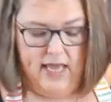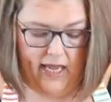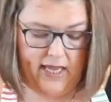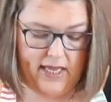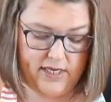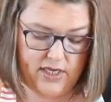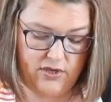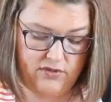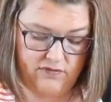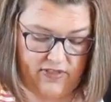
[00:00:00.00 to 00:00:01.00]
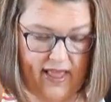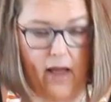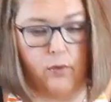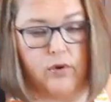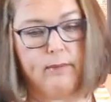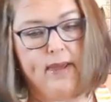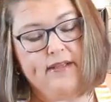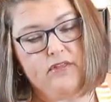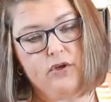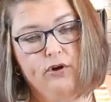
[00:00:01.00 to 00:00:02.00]
into the flour and
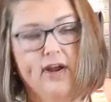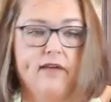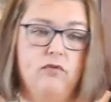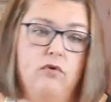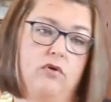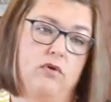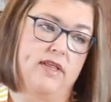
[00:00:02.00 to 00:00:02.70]
make the gravel